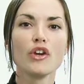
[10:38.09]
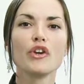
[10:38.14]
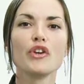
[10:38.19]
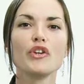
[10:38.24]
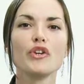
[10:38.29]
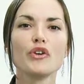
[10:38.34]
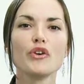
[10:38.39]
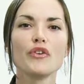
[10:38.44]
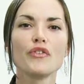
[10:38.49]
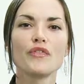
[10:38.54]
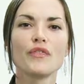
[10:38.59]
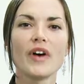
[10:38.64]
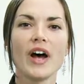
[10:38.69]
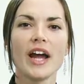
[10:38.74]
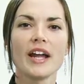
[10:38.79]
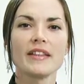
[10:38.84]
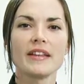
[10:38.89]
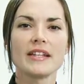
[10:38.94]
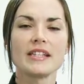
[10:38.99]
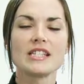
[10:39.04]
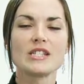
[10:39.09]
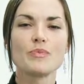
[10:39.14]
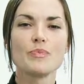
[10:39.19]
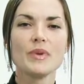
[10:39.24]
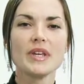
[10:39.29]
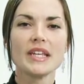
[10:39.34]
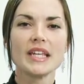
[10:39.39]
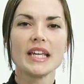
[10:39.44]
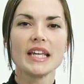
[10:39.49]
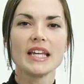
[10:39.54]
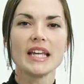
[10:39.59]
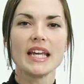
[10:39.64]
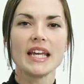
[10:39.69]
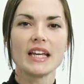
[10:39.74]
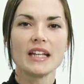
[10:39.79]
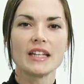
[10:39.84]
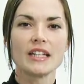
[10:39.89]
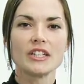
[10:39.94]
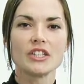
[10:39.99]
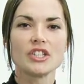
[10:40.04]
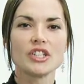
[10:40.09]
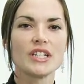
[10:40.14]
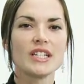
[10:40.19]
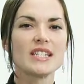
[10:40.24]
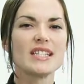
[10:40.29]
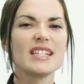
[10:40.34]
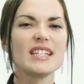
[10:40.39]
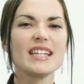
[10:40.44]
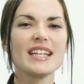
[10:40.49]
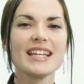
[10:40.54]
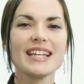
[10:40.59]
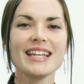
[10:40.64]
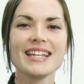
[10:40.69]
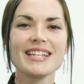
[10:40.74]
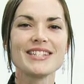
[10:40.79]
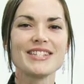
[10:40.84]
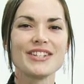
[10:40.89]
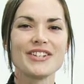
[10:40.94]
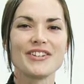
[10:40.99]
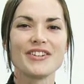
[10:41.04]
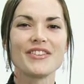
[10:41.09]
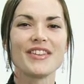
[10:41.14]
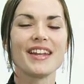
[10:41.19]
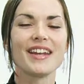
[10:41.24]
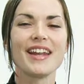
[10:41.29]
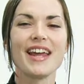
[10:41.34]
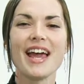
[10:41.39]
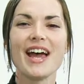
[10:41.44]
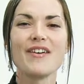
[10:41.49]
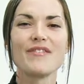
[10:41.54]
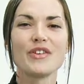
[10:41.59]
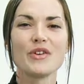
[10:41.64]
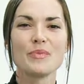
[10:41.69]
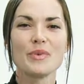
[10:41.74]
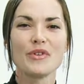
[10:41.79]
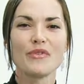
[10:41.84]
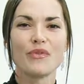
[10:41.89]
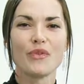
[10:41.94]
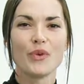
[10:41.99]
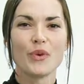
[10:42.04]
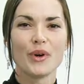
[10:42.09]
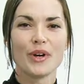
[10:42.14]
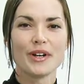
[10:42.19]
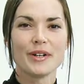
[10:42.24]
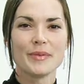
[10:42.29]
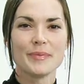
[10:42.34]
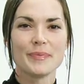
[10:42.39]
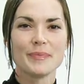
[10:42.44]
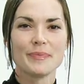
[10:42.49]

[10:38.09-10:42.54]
you'll find that speaking English is easier than ever before.